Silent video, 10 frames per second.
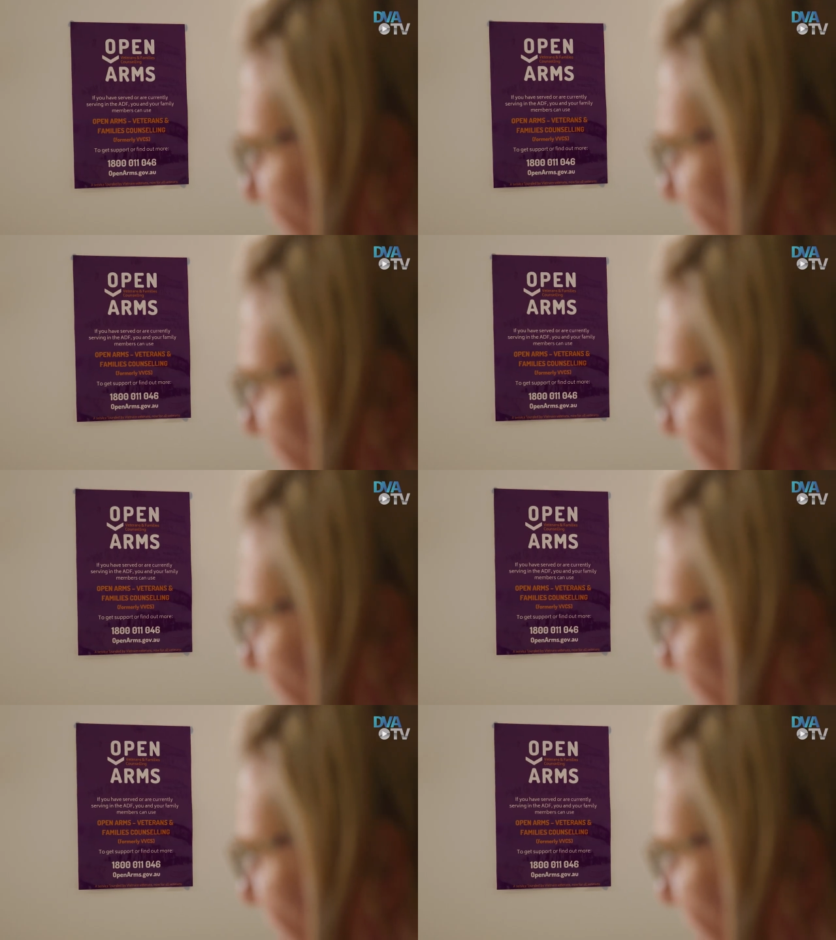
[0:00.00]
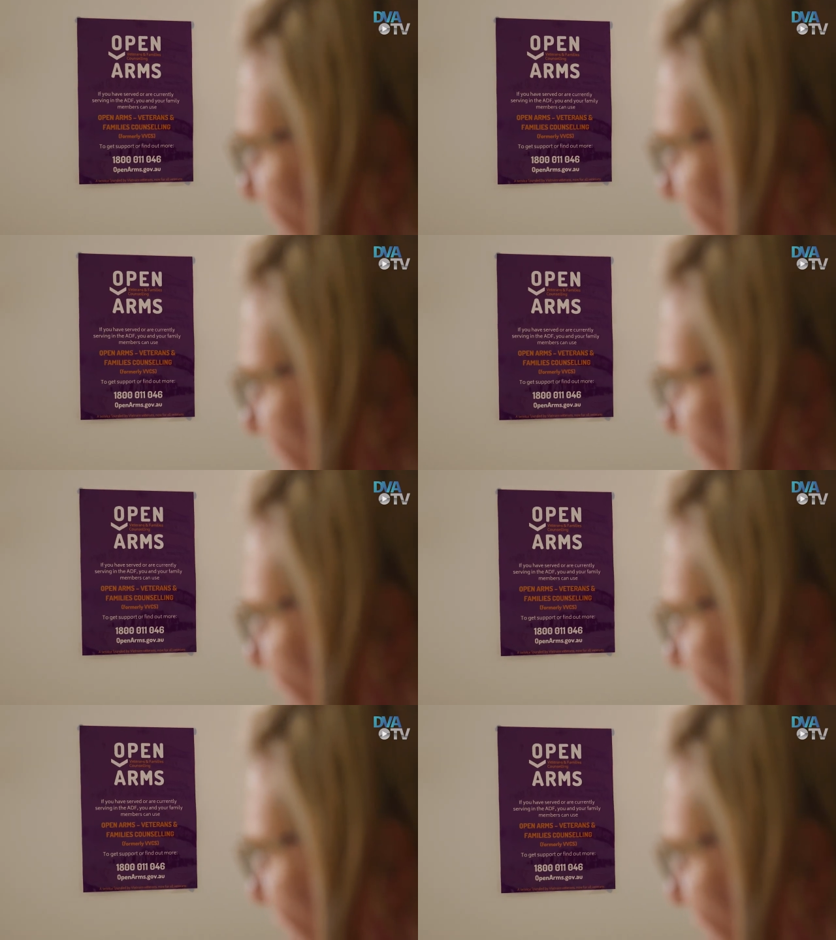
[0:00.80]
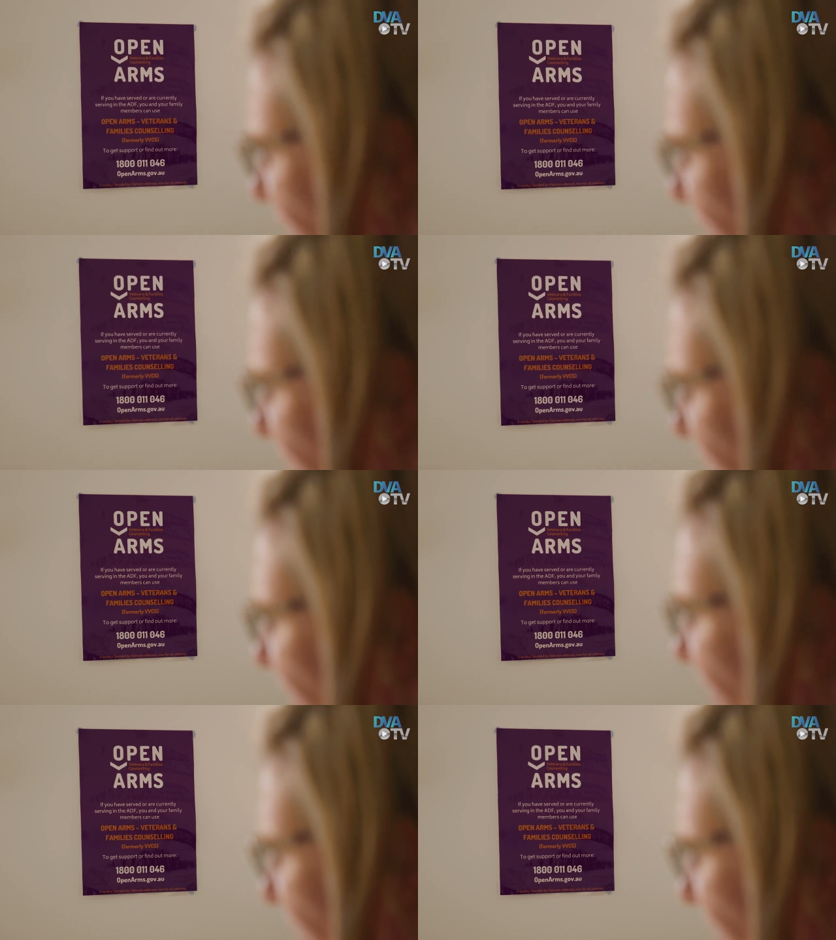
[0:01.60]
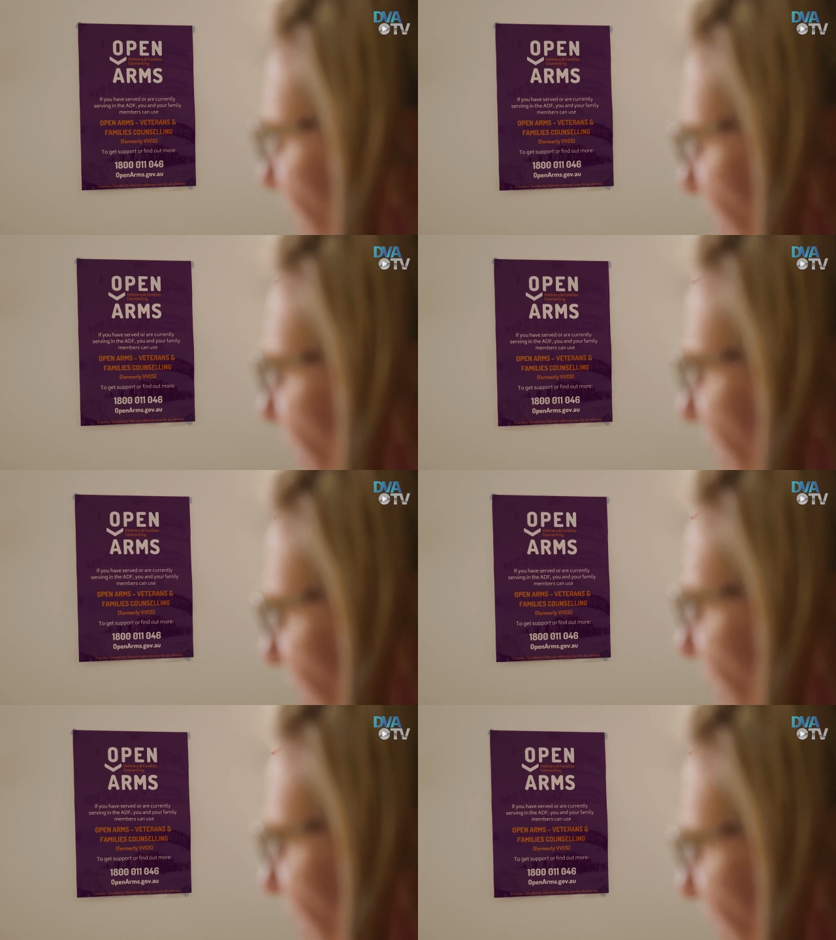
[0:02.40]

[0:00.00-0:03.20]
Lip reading: No face is visible, so there are no lips to read.